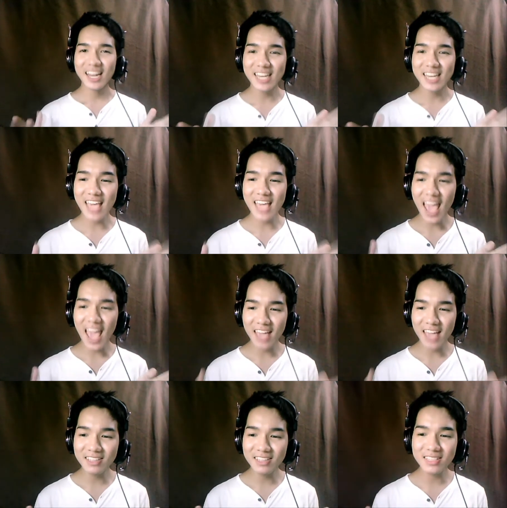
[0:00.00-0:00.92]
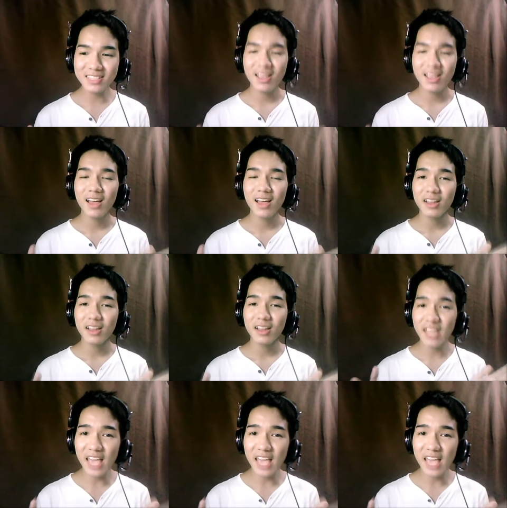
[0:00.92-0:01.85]
the ends
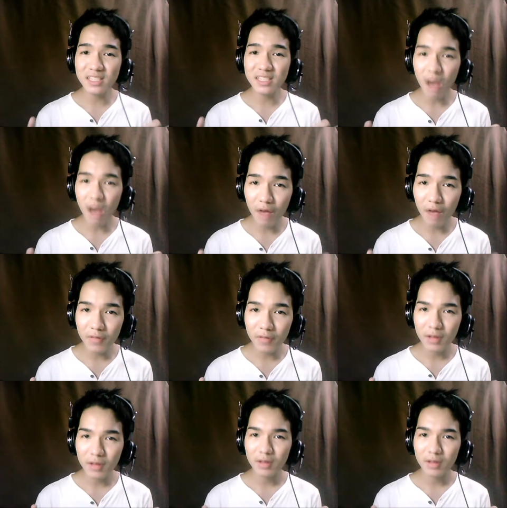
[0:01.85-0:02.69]
the ends of